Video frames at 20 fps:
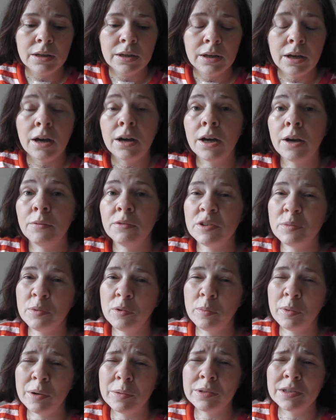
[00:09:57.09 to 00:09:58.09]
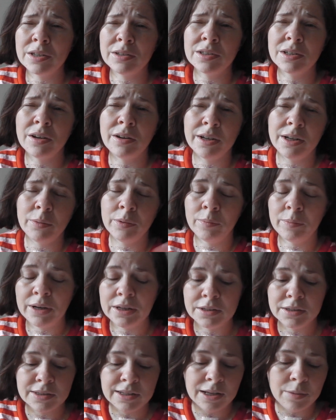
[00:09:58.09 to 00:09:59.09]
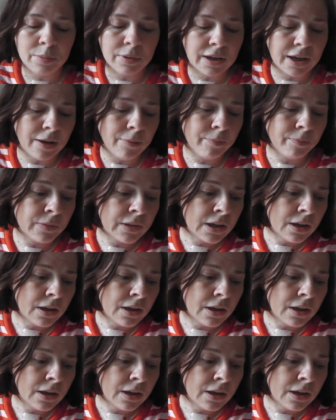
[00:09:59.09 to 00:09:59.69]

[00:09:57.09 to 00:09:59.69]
uncomfortable, but I was so tired I went back to sleep again.